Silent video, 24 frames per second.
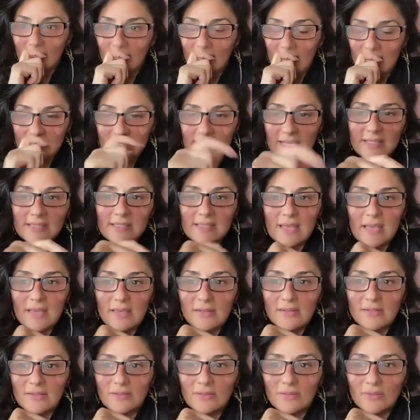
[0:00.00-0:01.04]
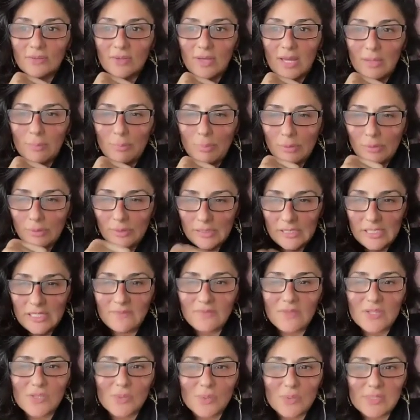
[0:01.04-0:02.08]
As I said, I believe
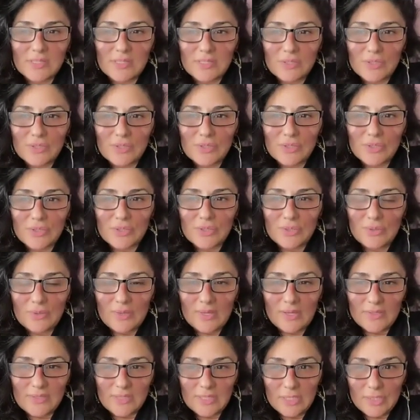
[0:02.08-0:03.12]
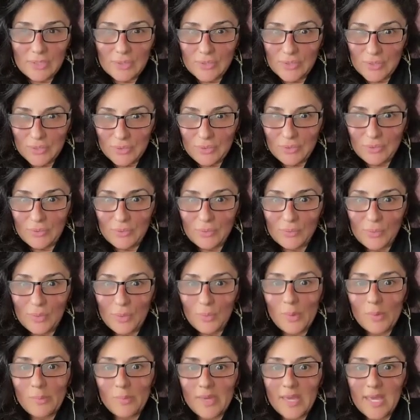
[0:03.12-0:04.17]
this was in 2002 when
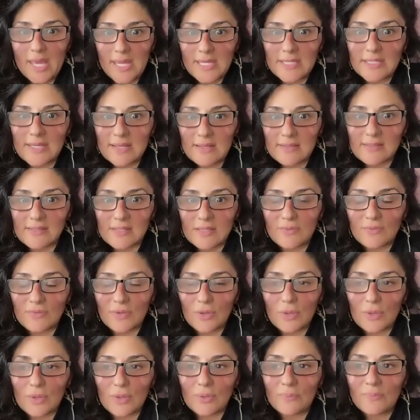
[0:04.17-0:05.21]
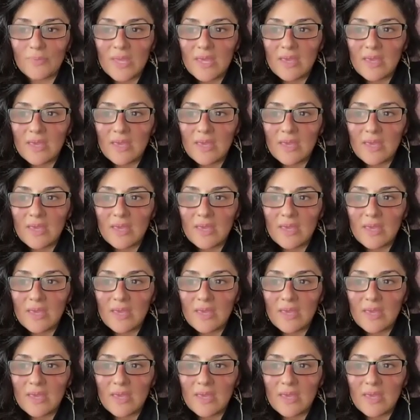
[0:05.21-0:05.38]
we began dancing for her.